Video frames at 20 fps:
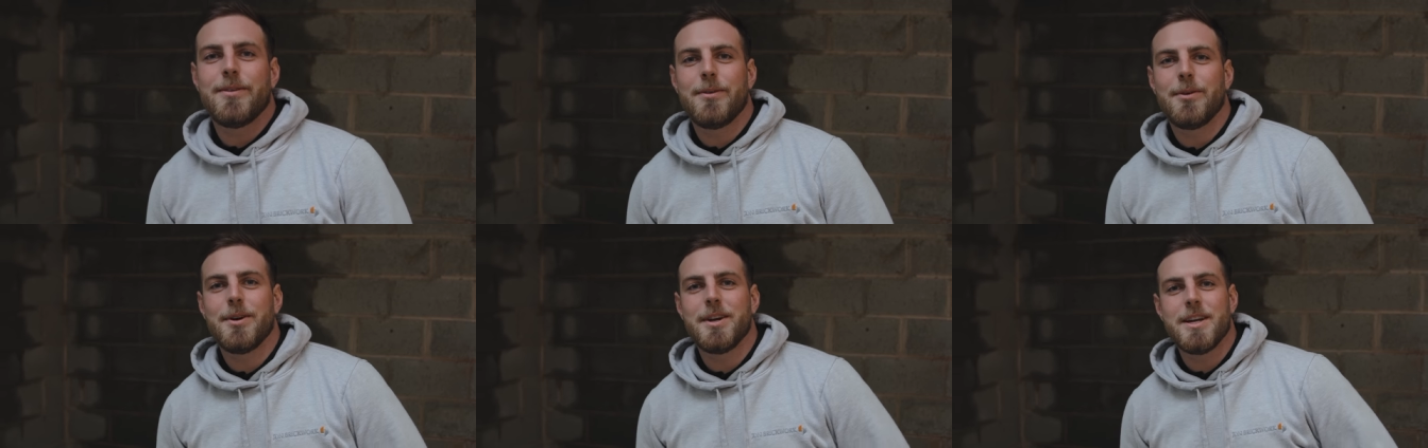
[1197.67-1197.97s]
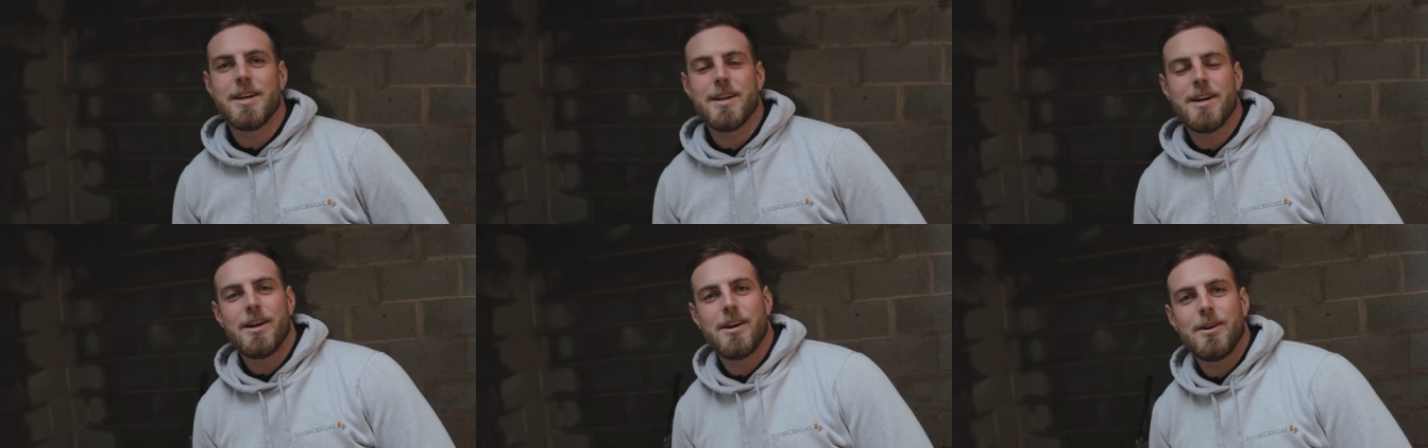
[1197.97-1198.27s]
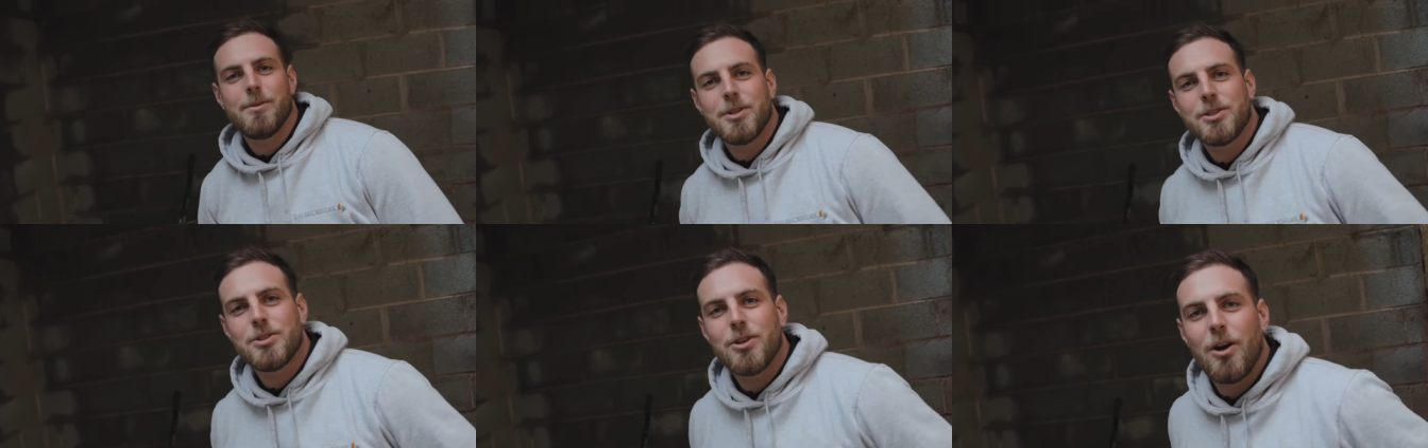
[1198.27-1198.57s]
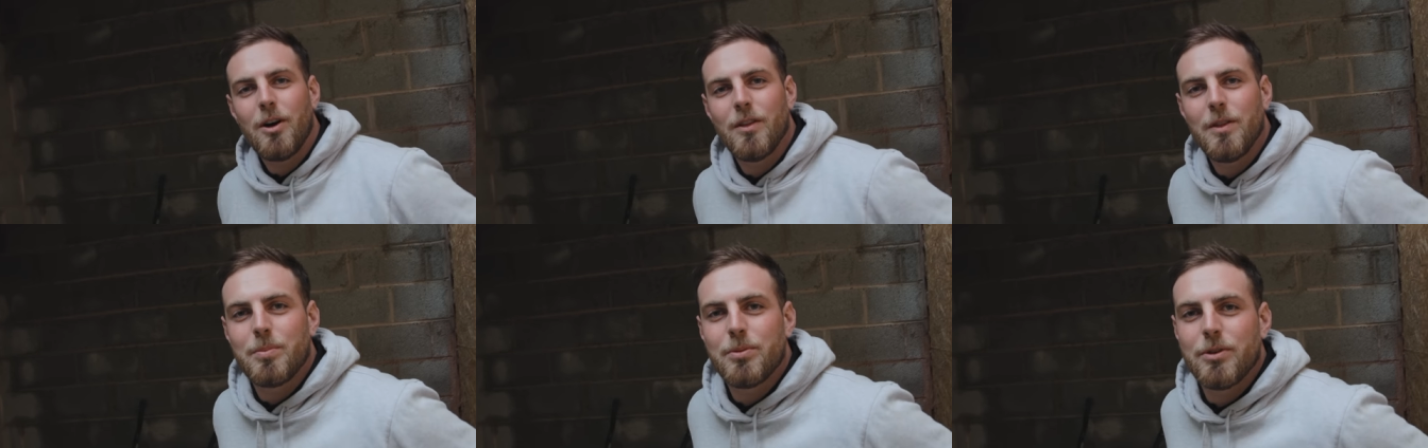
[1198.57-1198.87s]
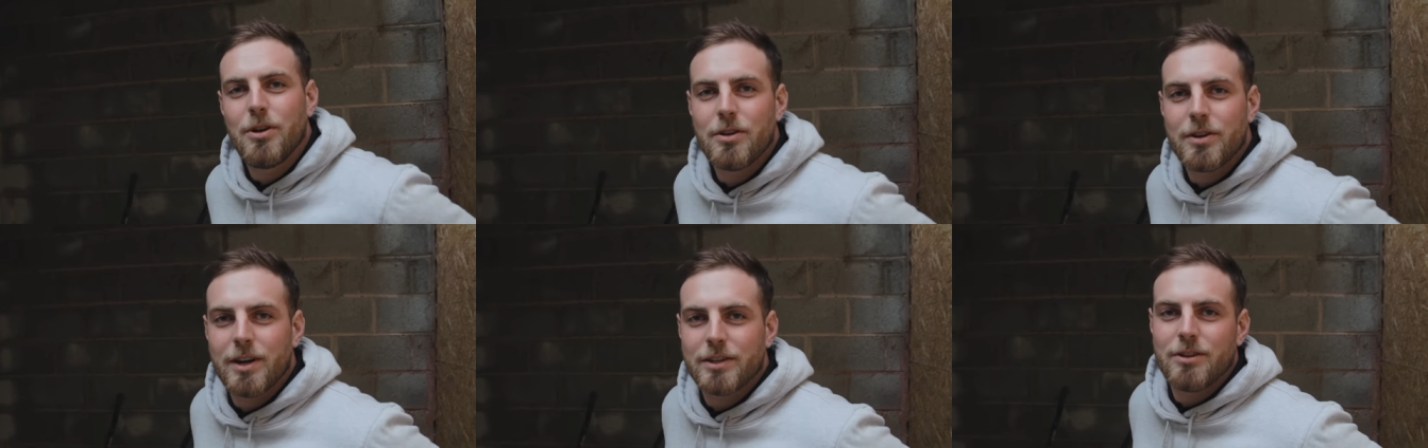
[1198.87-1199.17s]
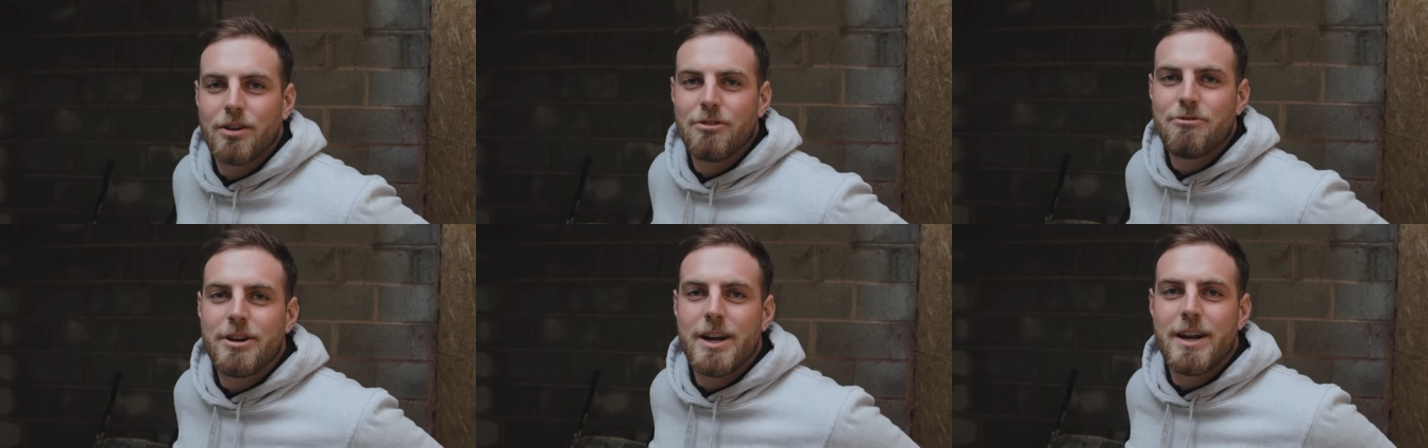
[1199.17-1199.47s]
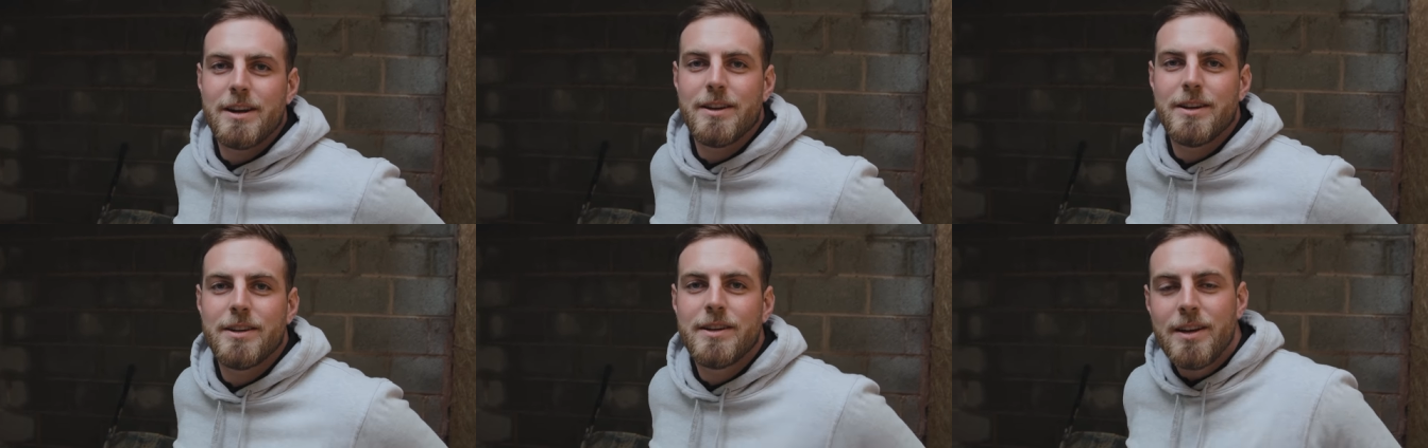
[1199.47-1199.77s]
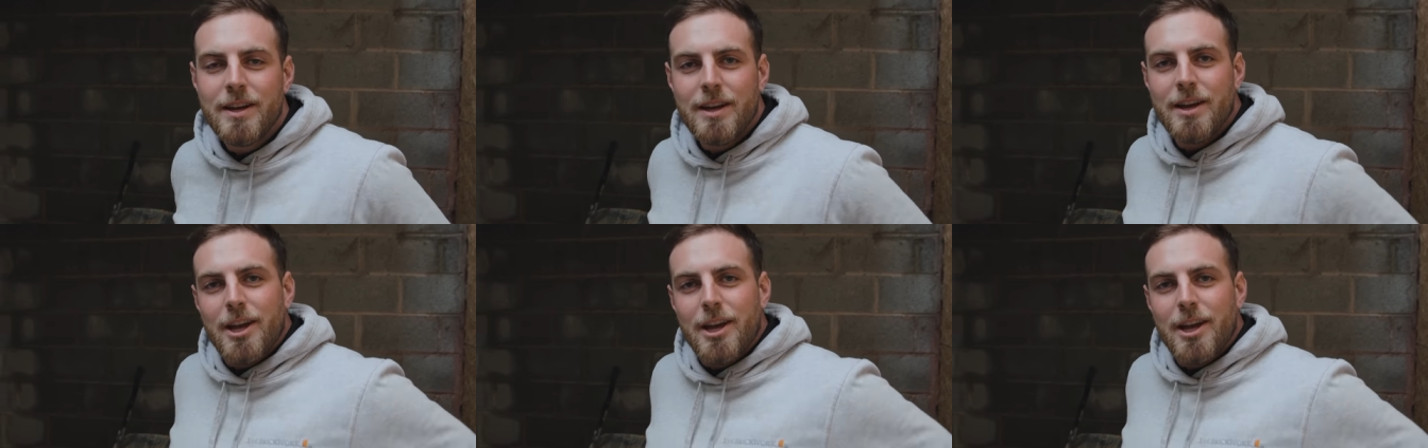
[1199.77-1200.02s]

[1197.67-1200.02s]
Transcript: We saw the progress on Rainton,